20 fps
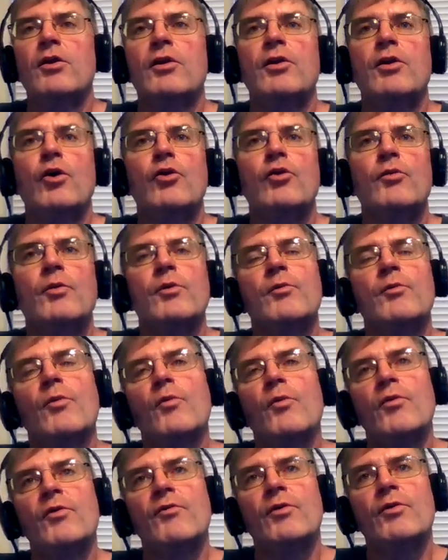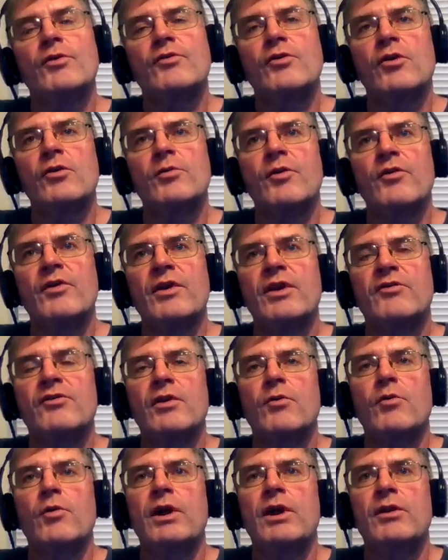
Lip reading: The first noticeable thing is that